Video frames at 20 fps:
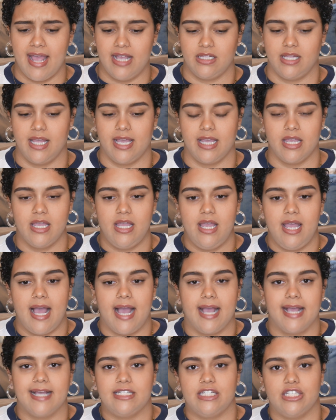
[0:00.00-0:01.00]
And like,
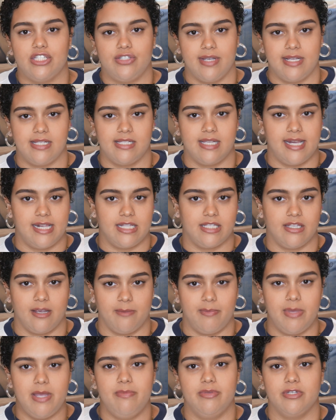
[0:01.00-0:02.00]
I guess she's translating to her
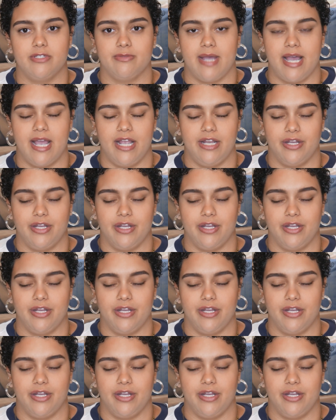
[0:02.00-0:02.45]
peoples behind